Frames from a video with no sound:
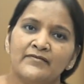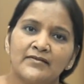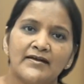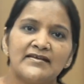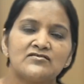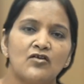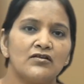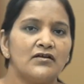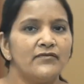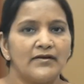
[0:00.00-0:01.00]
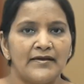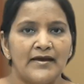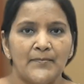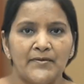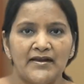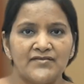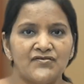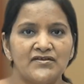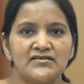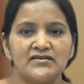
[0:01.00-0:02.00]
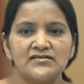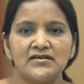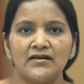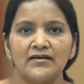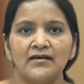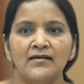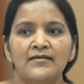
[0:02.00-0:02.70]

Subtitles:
That is called the working capital, as we discussed earlier.